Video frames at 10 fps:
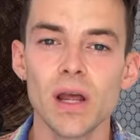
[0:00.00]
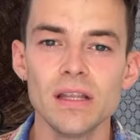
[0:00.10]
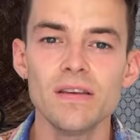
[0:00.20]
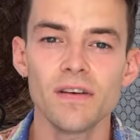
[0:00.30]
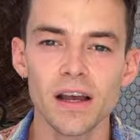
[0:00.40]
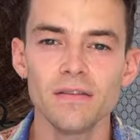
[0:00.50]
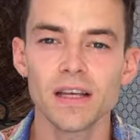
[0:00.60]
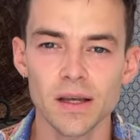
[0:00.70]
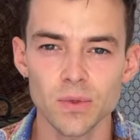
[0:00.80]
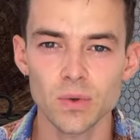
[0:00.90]
25
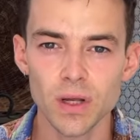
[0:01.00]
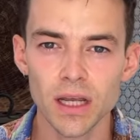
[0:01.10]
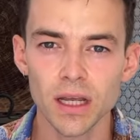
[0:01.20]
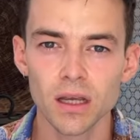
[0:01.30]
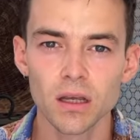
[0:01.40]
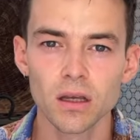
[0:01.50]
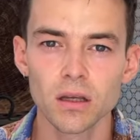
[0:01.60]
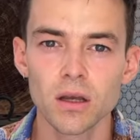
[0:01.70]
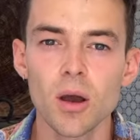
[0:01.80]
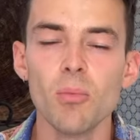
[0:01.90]
times a week.
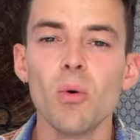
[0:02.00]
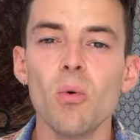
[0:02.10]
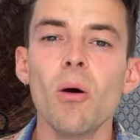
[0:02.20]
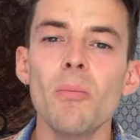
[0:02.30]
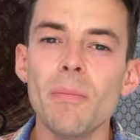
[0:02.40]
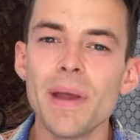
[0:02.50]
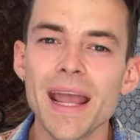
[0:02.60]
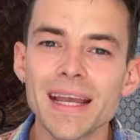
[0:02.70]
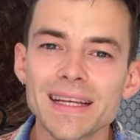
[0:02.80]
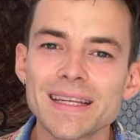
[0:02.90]
But what
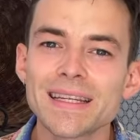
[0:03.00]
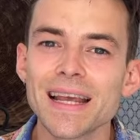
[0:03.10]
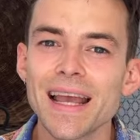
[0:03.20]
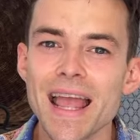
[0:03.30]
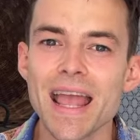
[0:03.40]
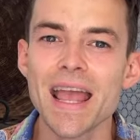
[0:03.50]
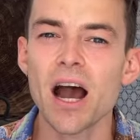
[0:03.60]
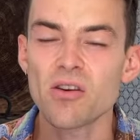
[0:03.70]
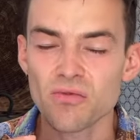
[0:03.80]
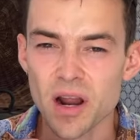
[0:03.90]
makes it
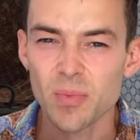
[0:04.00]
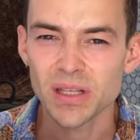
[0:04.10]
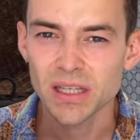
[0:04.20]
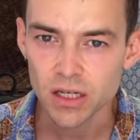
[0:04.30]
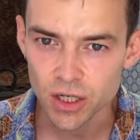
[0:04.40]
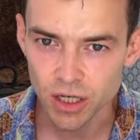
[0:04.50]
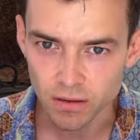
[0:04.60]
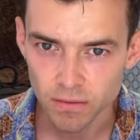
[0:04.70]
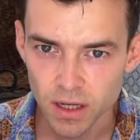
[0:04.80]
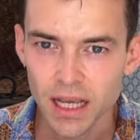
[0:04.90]
a
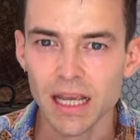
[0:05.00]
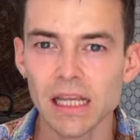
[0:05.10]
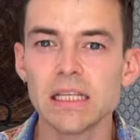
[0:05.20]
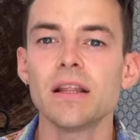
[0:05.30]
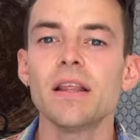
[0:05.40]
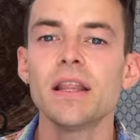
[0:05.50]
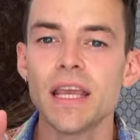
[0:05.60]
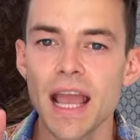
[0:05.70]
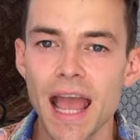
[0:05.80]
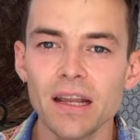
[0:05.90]
repetition is that at
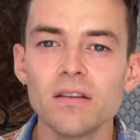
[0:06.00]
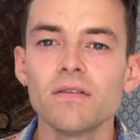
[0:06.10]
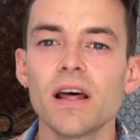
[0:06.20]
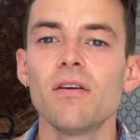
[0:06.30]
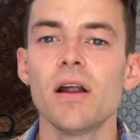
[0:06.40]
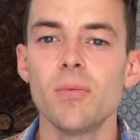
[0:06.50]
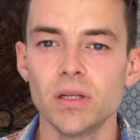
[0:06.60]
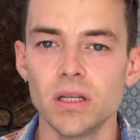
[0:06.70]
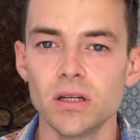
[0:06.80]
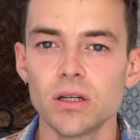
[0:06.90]
the end of that
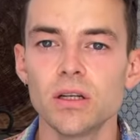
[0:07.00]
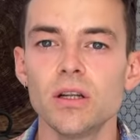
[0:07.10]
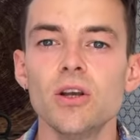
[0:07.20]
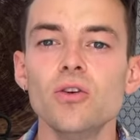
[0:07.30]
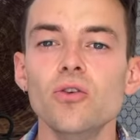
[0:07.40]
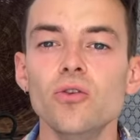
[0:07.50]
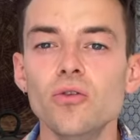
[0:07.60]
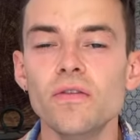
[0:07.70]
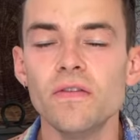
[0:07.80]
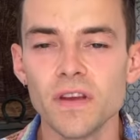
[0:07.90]
repetition,
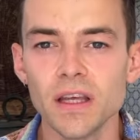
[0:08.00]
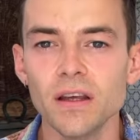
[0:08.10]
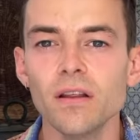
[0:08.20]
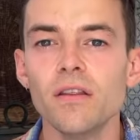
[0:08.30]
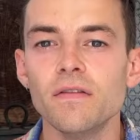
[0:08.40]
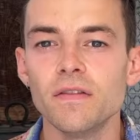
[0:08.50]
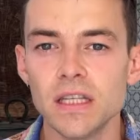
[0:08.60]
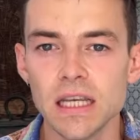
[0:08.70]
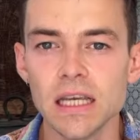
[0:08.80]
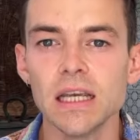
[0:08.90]
you feel the
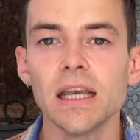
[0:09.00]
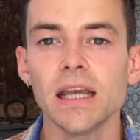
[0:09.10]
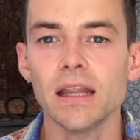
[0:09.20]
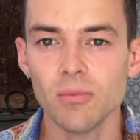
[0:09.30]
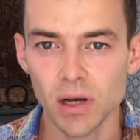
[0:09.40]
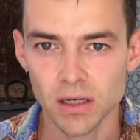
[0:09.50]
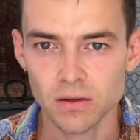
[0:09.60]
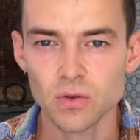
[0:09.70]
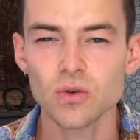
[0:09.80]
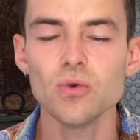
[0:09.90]
fatigue in the
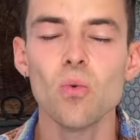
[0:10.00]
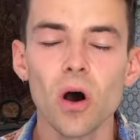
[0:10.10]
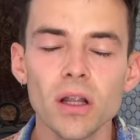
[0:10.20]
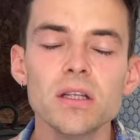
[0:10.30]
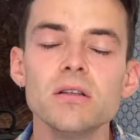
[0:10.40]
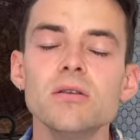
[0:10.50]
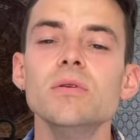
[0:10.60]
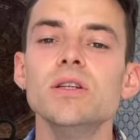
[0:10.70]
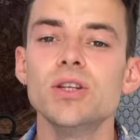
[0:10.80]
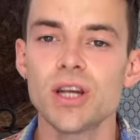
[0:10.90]
muscle. So you want it to
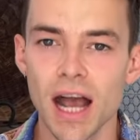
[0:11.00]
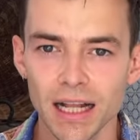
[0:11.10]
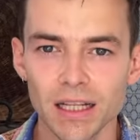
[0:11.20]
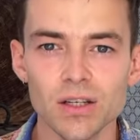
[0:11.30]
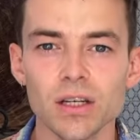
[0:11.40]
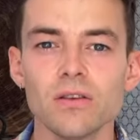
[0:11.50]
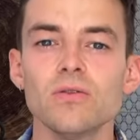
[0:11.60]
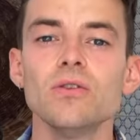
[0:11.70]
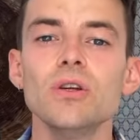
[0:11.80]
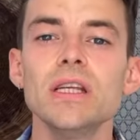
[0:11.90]
be challenging.
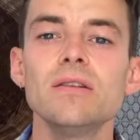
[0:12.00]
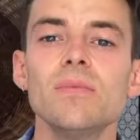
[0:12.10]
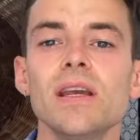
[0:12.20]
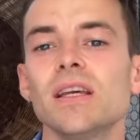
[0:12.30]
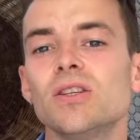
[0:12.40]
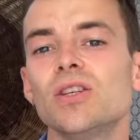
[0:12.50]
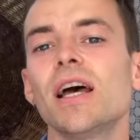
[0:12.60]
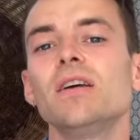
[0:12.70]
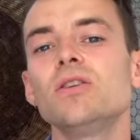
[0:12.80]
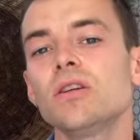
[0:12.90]
So you need to make it as
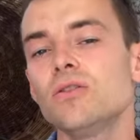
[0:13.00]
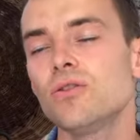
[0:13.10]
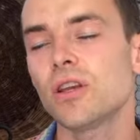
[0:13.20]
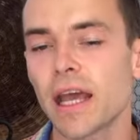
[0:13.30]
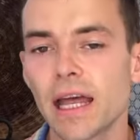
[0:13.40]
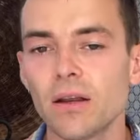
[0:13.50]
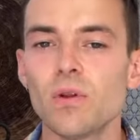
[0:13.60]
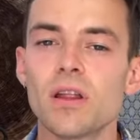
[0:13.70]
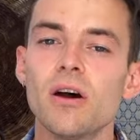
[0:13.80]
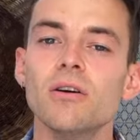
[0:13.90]
challenging as you can
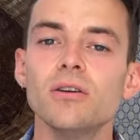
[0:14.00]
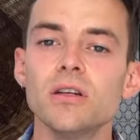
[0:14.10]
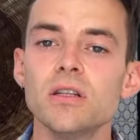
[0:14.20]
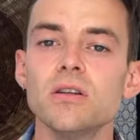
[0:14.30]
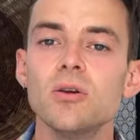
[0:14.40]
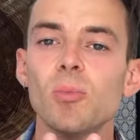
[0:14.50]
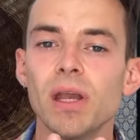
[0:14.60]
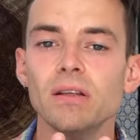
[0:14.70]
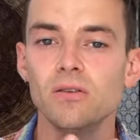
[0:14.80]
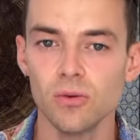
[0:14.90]
without increasing your
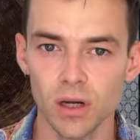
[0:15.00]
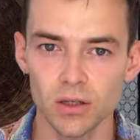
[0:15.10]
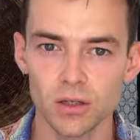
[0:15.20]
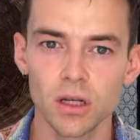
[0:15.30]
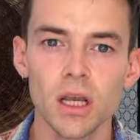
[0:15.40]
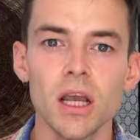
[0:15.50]
pain too much.